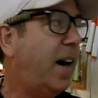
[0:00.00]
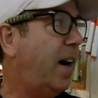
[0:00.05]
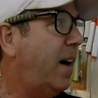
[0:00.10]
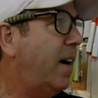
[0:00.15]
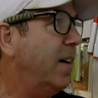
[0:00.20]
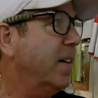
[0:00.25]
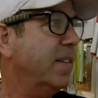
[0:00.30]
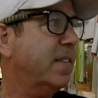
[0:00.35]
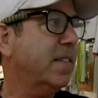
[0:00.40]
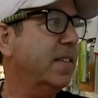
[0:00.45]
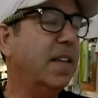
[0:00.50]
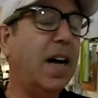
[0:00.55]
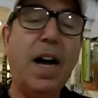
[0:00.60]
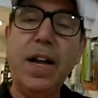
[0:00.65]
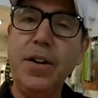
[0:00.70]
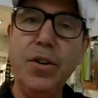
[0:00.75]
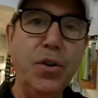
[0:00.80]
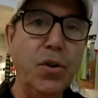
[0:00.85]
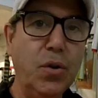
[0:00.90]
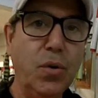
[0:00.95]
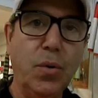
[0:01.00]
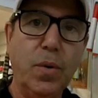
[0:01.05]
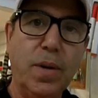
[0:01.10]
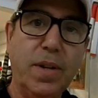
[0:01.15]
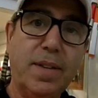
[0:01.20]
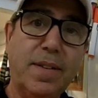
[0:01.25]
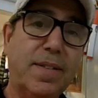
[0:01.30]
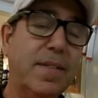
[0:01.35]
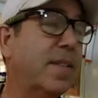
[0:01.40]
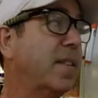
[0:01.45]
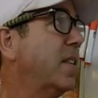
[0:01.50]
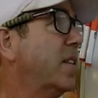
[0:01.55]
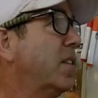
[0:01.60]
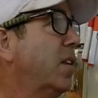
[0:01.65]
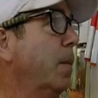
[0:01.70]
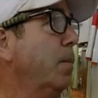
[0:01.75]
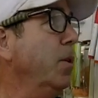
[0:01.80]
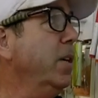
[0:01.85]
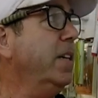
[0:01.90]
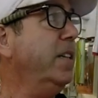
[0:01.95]
Uh, it's not new. It's
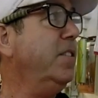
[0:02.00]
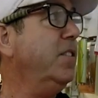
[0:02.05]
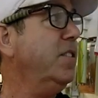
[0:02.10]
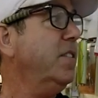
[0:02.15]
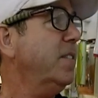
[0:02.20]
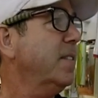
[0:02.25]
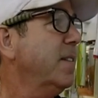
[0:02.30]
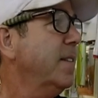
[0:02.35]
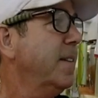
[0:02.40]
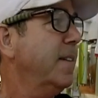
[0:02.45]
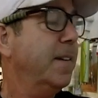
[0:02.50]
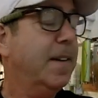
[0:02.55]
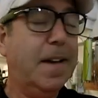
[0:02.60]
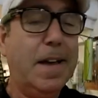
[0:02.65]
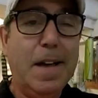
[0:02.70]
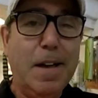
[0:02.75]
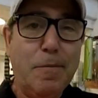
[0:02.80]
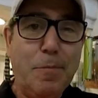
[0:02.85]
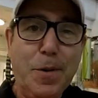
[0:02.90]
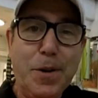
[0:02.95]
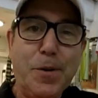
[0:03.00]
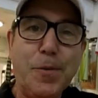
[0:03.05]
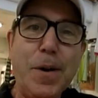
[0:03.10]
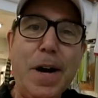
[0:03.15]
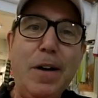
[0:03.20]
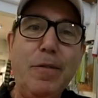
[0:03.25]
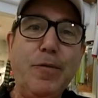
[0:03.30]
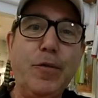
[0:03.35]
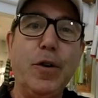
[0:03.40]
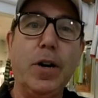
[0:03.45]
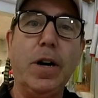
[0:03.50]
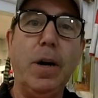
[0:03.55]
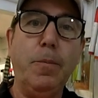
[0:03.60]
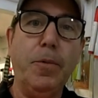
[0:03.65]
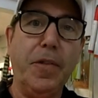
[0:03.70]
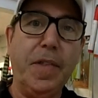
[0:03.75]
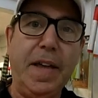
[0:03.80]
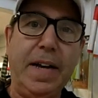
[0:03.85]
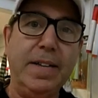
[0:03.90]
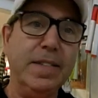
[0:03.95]
double hinges have been around for a
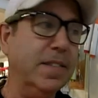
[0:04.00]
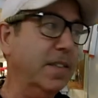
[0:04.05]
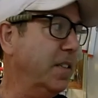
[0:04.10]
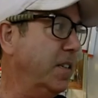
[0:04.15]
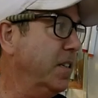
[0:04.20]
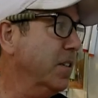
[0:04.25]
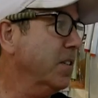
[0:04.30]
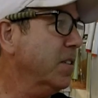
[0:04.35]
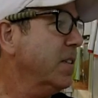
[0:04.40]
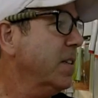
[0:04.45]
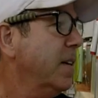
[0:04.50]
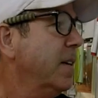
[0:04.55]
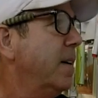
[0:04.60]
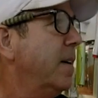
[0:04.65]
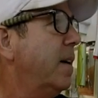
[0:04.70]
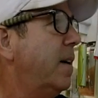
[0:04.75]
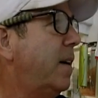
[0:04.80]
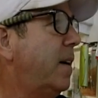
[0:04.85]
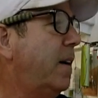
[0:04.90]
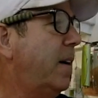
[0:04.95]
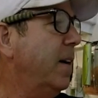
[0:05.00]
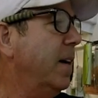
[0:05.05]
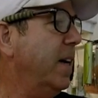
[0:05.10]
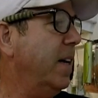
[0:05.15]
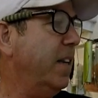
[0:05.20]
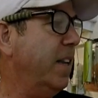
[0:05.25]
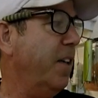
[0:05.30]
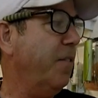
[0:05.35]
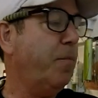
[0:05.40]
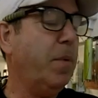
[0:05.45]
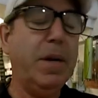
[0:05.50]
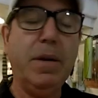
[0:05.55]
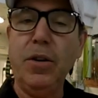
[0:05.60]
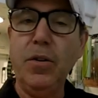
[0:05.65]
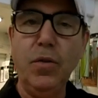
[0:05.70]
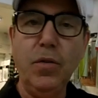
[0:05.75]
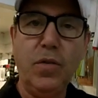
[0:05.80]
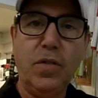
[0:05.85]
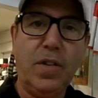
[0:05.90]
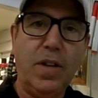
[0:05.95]
couple thousand years, uh, and they've been
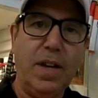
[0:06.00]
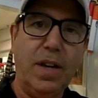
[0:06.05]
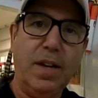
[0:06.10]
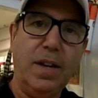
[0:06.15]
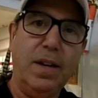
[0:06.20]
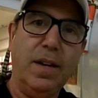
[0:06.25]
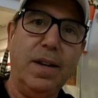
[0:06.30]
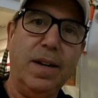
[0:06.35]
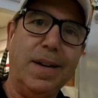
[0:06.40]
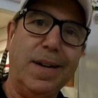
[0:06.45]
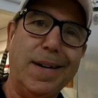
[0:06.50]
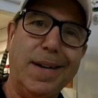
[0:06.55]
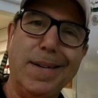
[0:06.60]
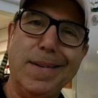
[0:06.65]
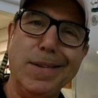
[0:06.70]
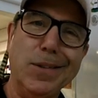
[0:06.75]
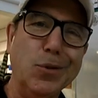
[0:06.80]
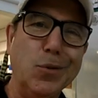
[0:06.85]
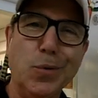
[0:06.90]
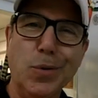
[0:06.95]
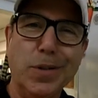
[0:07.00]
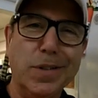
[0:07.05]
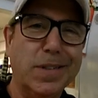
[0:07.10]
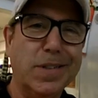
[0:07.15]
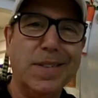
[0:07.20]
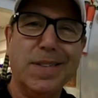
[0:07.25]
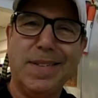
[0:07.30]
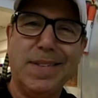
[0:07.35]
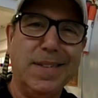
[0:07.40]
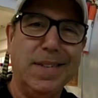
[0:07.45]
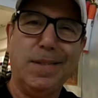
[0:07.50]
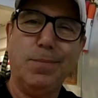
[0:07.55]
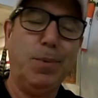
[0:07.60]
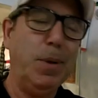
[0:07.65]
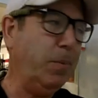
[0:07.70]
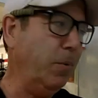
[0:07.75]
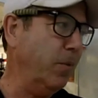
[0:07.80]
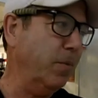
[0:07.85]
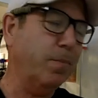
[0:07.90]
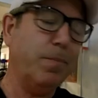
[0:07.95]
used in uh, lures since
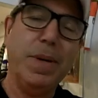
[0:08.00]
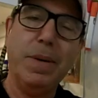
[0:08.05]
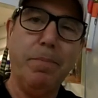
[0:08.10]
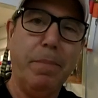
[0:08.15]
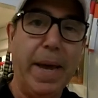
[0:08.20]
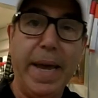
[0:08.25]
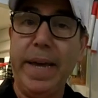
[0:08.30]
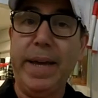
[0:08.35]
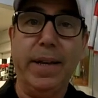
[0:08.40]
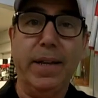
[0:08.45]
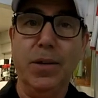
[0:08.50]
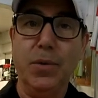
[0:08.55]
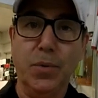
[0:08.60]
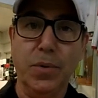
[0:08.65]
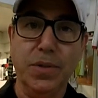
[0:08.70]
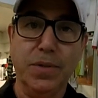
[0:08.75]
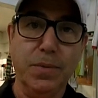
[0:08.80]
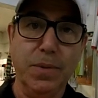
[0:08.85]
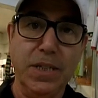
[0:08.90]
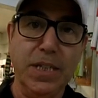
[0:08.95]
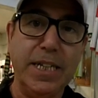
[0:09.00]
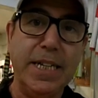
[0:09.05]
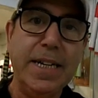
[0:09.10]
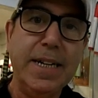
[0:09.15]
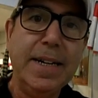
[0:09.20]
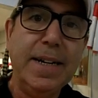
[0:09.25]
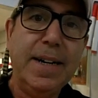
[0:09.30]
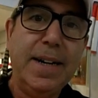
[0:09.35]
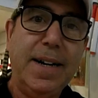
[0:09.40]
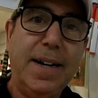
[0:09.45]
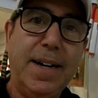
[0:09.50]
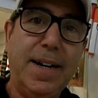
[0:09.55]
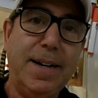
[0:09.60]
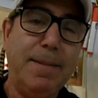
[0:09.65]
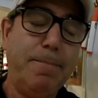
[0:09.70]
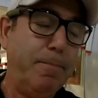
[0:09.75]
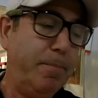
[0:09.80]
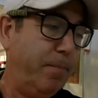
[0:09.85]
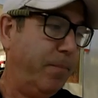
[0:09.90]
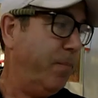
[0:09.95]
people have been making lures, really.
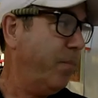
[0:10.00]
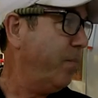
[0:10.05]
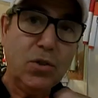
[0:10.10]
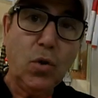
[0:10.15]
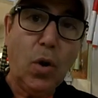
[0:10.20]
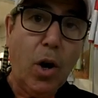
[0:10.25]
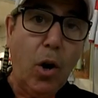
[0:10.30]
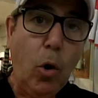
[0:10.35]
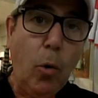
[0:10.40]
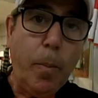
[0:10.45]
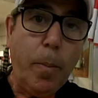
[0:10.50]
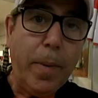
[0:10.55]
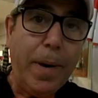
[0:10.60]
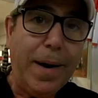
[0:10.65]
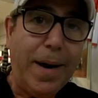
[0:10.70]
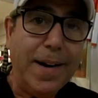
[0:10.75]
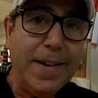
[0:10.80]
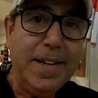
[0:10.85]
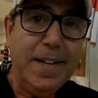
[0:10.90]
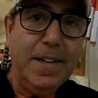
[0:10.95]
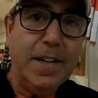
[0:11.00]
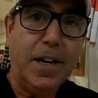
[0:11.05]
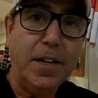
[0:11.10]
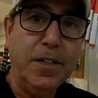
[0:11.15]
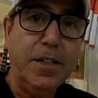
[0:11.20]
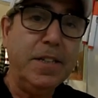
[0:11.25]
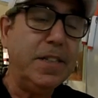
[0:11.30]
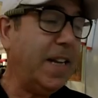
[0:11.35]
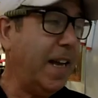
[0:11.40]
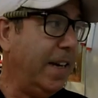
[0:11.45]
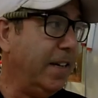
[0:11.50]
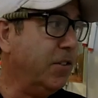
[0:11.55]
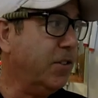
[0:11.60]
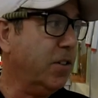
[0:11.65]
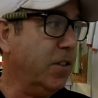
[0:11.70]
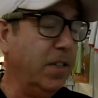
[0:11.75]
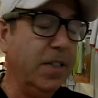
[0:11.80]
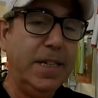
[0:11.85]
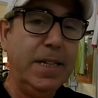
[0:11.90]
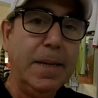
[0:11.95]
Uh, so I hope I didn't
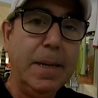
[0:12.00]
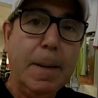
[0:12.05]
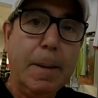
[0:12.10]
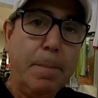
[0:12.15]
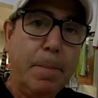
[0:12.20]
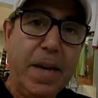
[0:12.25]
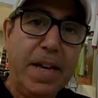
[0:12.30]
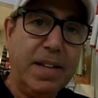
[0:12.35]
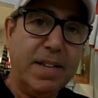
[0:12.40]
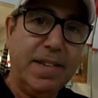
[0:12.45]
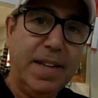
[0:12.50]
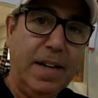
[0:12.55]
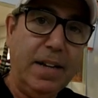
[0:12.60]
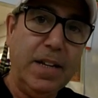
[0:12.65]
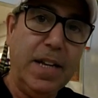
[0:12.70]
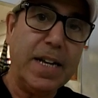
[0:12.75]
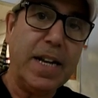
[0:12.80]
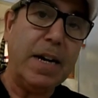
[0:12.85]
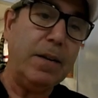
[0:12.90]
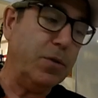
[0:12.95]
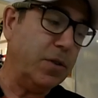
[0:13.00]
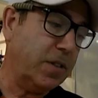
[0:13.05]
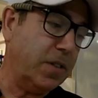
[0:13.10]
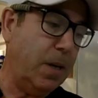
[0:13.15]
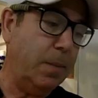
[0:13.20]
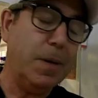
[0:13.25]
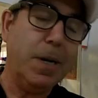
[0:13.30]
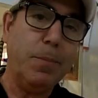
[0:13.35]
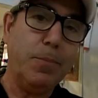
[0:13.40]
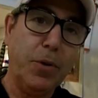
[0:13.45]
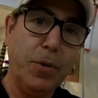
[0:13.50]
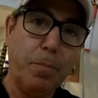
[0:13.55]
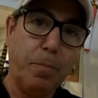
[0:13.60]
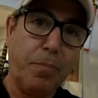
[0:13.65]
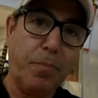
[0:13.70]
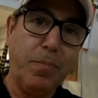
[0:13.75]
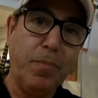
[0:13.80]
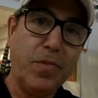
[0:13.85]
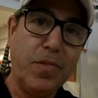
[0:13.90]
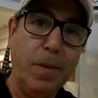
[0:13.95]
unintentionally make it sound like I was coming up
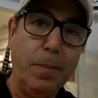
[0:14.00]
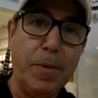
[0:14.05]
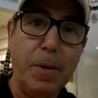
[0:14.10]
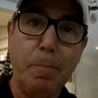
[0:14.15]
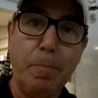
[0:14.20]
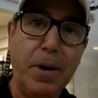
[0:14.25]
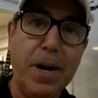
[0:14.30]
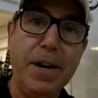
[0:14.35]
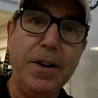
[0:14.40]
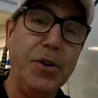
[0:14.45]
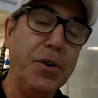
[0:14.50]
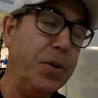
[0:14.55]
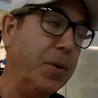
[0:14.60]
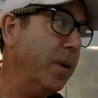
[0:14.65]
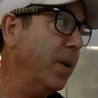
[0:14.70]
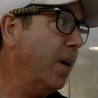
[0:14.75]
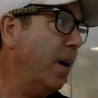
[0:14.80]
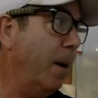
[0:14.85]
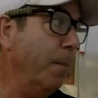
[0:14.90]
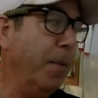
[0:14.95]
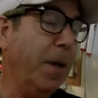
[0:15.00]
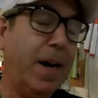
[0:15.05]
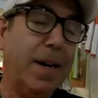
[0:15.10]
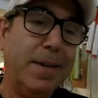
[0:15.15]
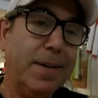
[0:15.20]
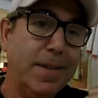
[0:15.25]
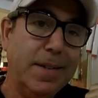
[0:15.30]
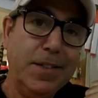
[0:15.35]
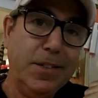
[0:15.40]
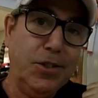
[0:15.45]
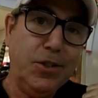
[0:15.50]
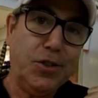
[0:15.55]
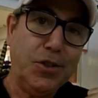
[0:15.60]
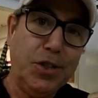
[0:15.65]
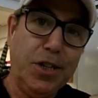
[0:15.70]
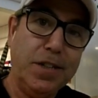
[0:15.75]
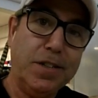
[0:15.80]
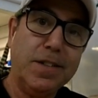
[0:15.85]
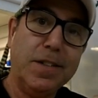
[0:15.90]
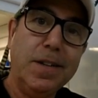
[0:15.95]
with something brand new. I'm not. This
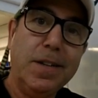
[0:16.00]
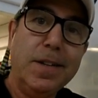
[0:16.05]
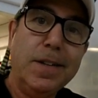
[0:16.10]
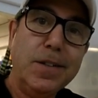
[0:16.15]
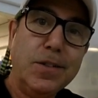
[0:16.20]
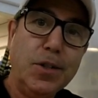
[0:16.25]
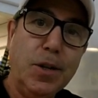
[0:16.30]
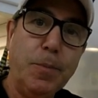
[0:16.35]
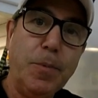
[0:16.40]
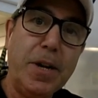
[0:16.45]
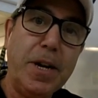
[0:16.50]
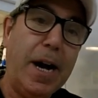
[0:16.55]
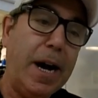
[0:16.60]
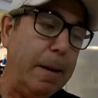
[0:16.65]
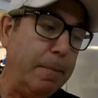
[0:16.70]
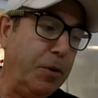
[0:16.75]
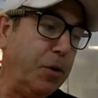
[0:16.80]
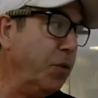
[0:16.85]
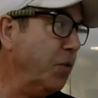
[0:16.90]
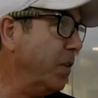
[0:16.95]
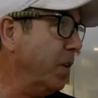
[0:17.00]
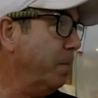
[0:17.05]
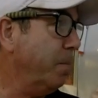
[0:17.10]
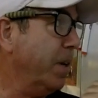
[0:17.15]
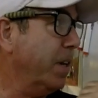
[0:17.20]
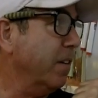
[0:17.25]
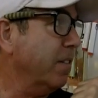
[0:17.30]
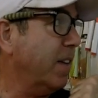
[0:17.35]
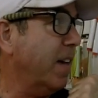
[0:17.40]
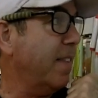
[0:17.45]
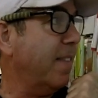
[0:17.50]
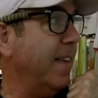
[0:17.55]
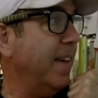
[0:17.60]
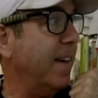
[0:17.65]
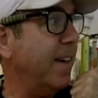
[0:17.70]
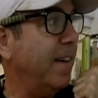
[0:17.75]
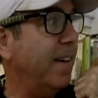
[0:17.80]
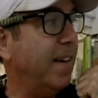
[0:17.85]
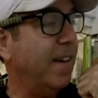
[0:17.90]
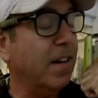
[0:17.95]
is just something I'm using because I
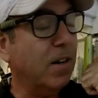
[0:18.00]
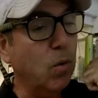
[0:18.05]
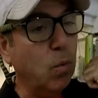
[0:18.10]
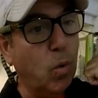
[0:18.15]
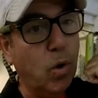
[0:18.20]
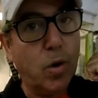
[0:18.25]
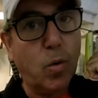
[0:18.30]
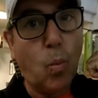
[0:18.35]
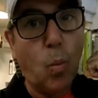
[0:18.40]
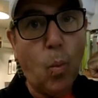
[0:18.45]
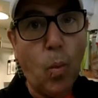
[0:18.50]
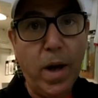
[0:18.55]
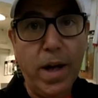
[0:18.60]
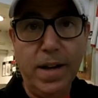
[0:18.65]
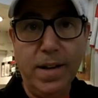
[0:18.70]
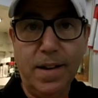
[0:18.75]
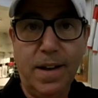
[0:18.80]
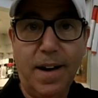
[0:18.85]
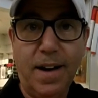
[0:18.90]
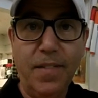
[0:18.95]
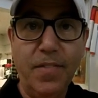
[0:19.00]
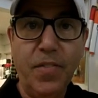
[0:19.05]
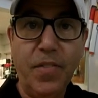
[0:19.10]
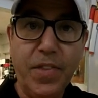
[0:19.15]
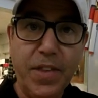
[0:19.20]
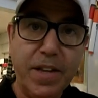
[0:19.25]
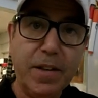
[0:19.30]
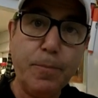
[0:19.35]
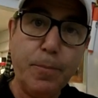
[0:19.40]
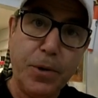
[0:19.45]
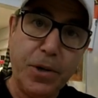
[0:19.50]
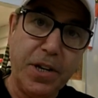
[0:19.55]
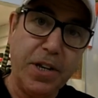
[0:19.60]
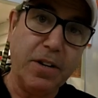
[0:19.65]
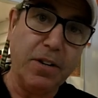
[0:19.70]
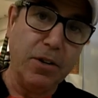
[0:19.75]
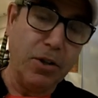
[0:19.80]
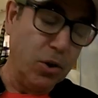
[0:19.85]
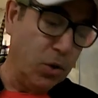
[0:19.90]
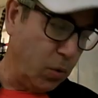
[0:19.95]
think it'll work well on this
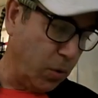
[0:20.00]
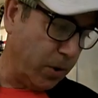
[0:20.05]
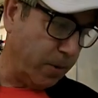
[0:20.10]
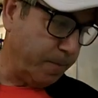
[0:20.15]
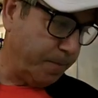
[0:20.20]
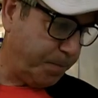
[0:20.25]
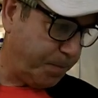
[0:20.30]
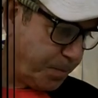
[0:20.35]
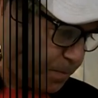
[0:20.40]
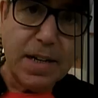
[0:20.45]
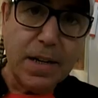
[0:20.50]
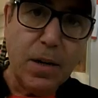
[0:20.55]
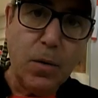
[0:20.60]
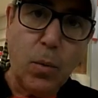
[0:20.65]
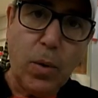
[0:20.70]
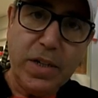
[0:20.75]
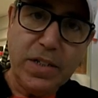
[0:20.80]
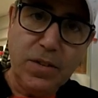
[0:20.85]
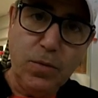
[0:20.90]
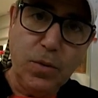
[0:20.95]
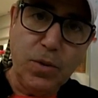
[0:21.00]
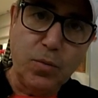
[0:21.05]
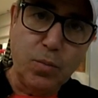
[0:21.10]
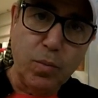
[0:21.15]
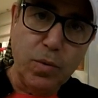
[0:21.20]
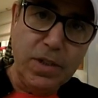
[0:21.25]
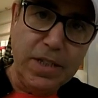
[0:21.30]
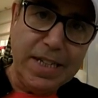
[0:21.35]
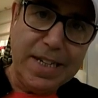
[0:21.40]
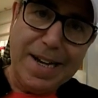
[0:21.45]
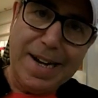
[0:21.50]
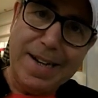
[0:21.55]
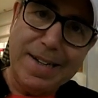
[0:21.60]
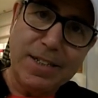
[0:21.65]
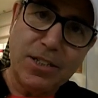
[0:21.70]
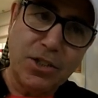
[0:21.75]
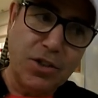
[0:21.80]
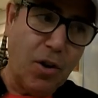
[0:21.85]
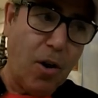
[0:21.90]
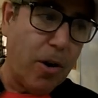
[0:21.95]
particular lure. The second question was really
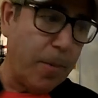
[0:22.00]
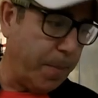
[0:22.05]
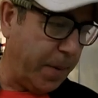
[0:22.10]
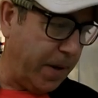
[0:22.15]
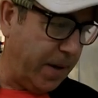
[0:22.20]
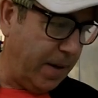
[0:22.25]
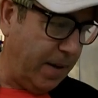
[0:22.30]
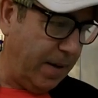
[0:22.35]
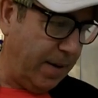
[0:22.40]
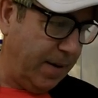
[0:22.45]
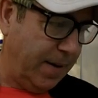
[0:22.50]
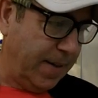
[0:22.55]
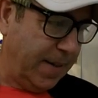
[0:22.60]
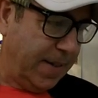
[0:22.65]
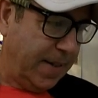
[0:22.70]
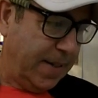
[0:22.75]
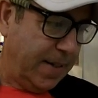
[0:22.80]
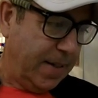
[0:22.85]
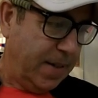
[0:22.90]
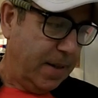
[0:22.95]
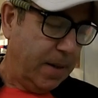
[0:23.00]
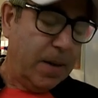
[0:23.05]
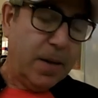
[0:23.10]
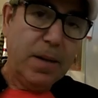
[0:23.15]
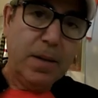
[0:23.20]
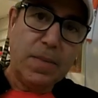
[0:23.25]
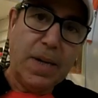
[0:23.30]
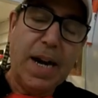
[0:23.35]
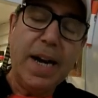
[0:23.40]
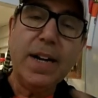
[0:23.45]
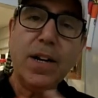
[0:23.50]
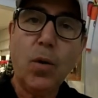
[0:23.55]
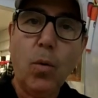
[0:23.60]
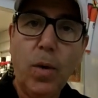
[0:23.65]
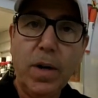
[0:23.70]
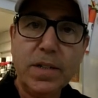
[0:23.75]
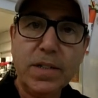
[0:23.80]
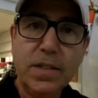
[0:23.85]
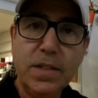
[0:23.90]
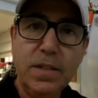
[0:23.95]
kind of sharp. Uh, I had a
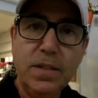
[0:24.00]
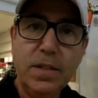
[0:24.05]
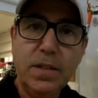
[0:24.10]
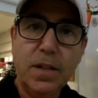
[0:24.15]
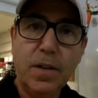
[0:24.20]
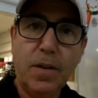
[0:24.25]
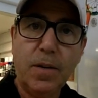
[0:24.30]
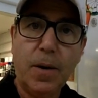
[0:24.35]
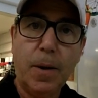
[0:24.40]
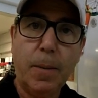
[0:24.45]
question